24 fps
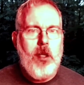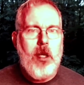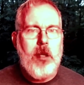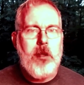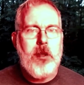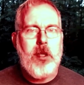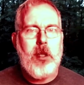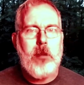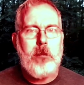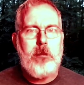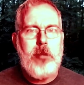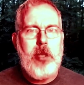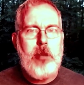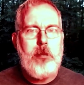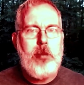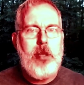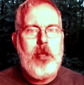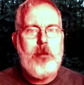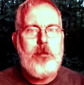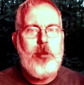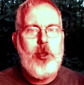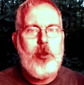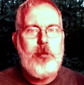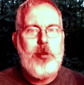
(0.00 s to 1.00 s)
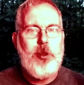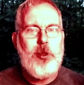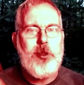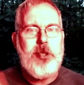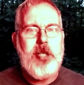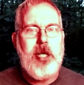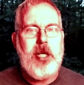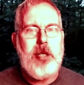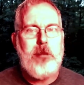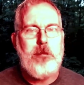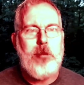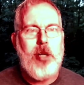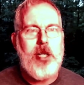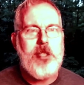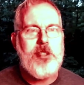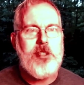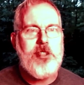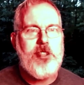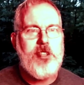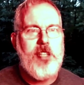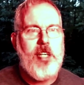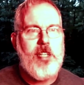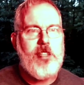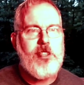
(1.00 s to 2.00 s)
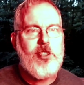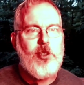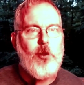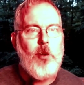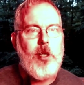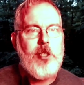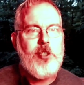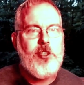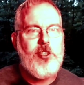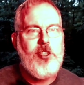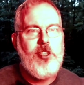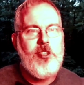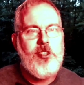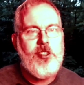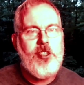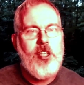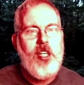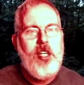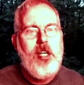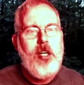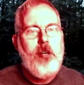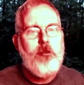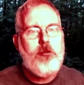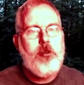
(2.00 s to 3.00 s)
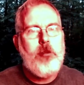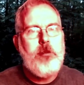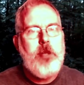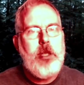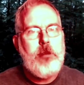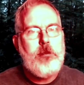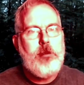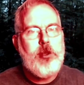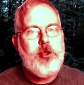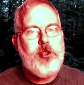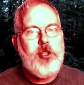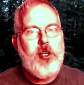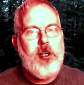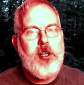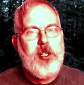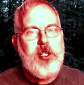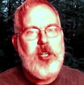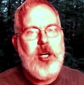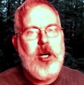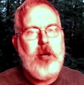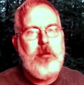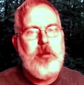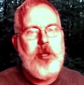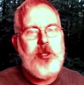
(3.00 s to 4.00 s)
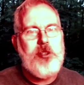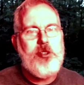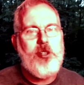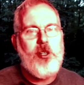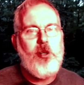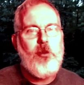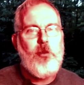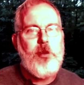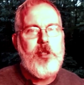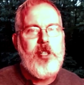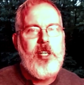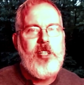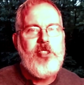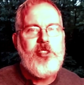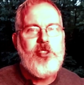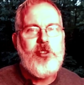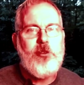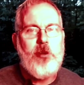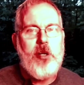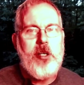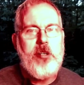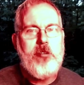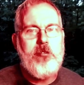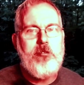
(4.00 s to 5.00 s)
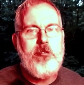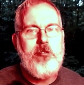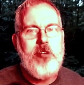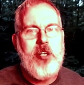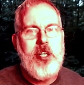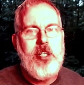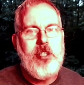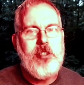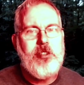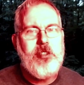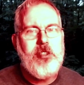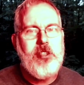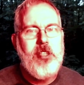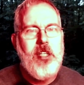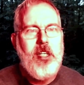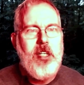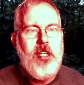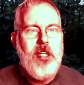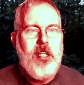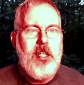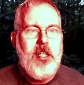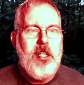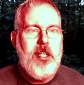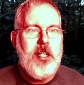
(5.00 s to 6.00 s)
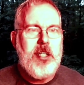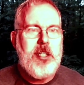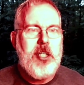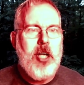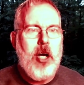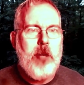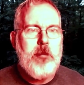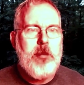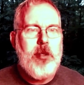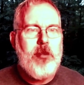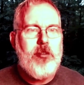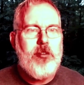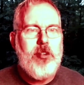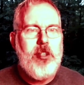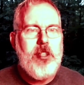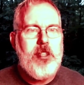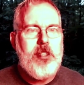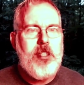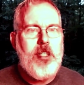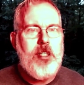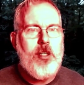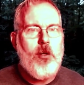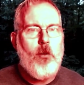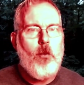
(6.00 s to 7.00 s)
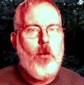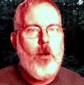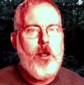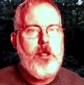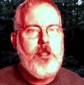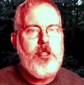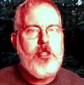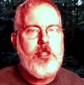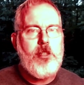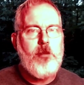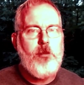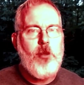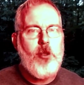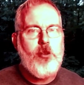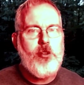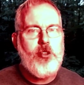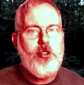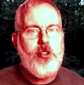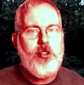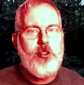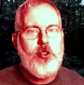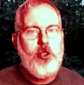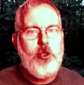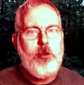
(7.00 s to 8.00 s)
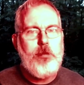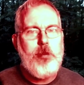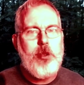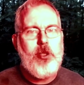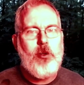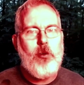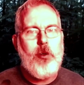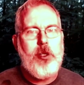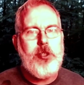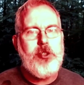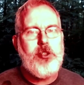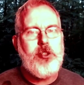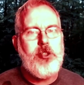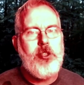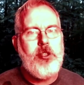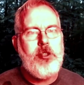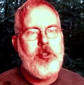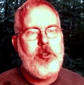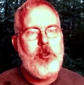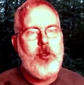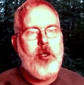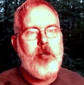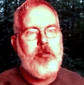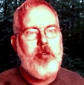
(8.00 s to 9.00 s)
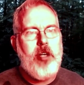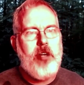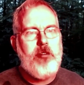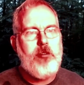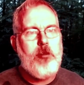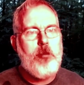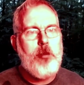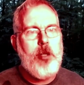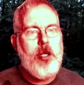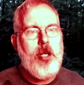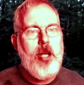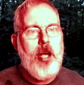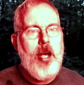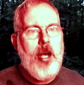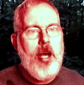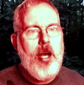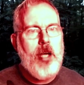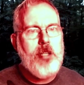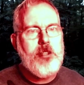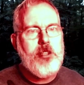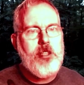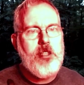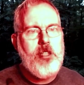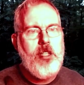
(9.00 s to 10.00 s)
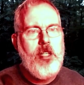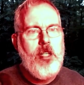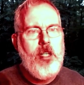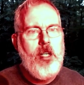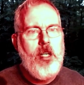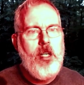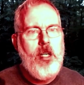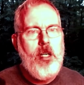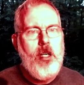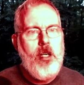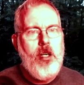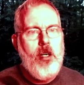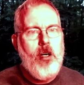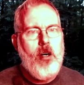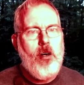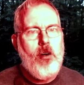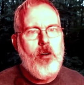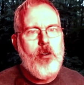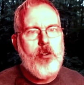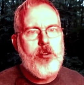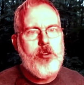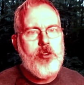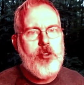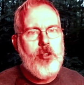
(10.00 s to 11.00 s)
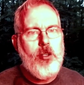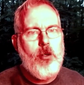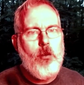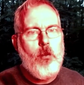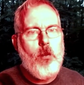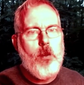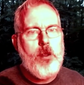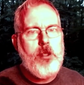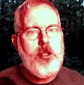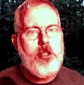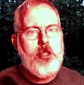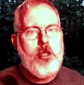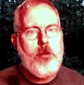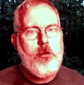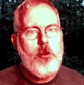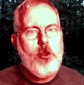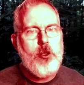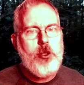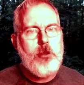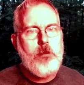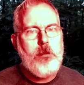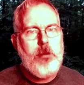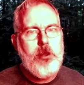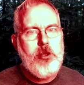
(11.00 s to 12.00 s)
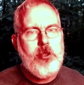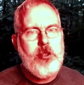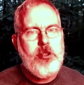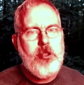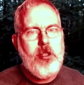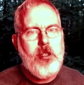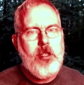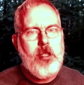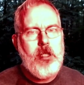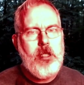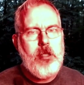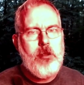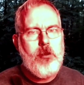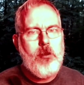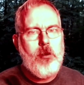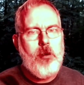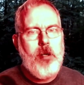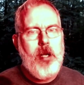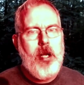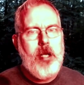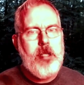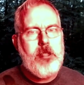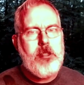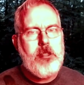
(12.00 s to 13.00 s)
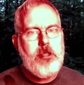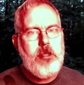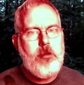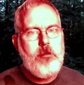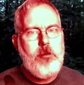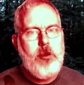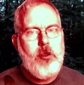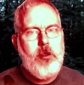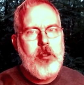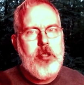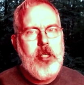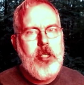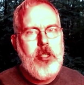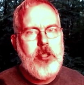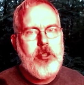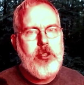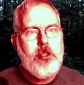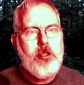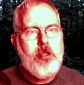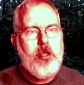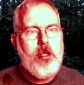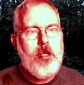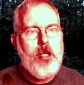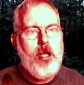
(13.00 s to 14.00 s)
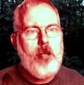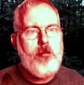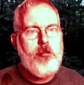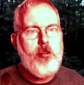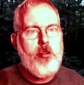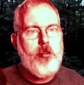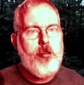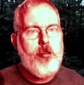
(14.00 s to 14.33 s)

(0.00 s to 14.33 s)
the pee pee poo poo gay butt sex questions from a bizarre commenter with a straight face. It got me thinking what is the most stupid question you have ever been asked? Also, what is the most bizarre or excommunication level